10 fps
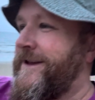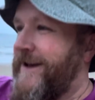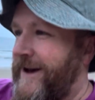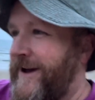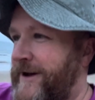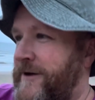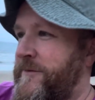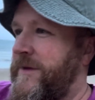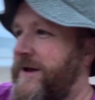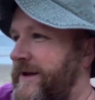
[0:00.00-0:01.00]

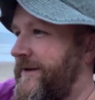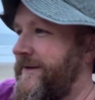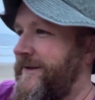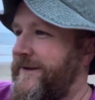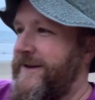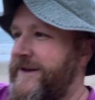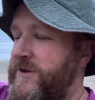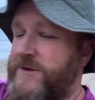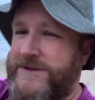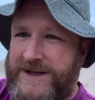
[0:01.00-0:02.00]
Um,
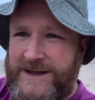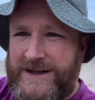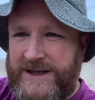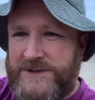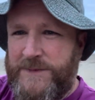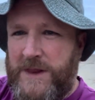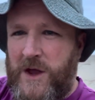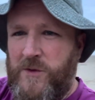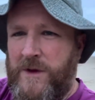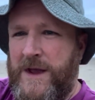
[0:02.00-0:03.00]
you'll see the links
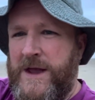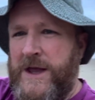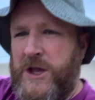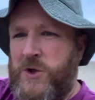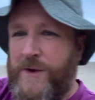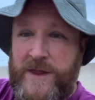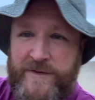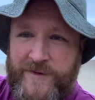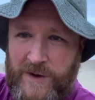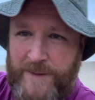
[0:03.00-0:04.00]
below. You'll get the
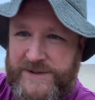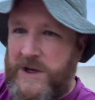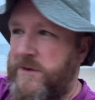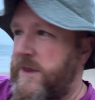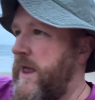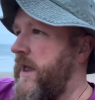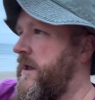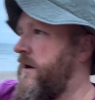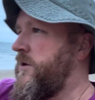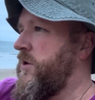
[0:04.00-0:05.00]
full episode there.
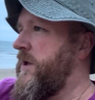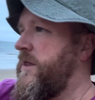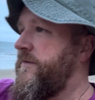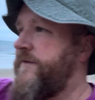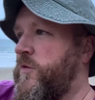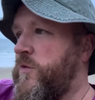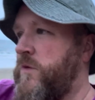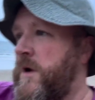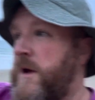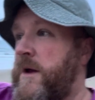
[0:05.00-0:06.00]
You'll get the full
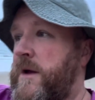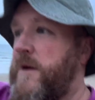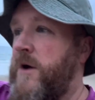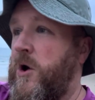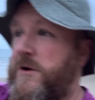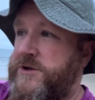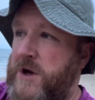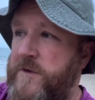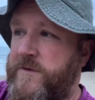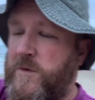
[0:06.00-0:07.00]
hot
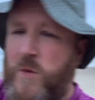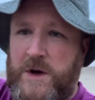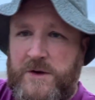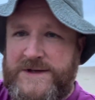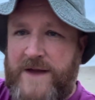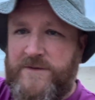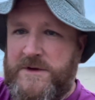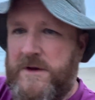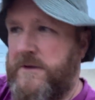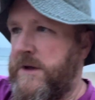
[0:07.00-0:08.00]
show from
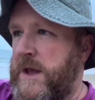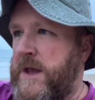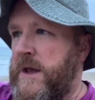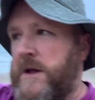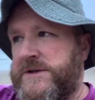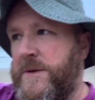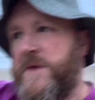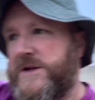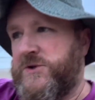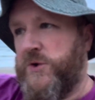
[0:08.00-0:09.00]
107. Some of
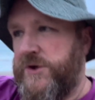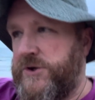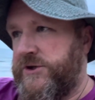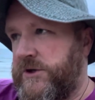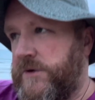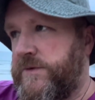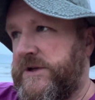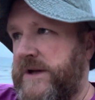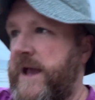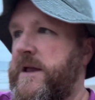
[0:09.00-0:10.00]
that's gone on YouTube
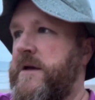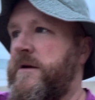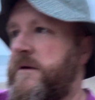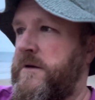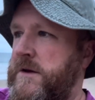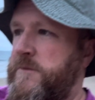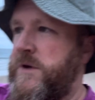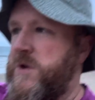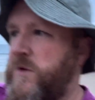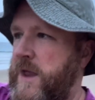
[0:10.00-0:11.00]
today,
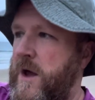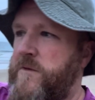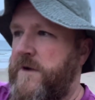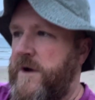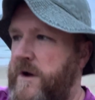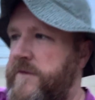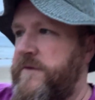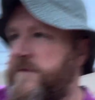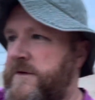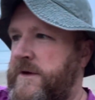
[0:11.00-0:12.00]
but you'll get over half of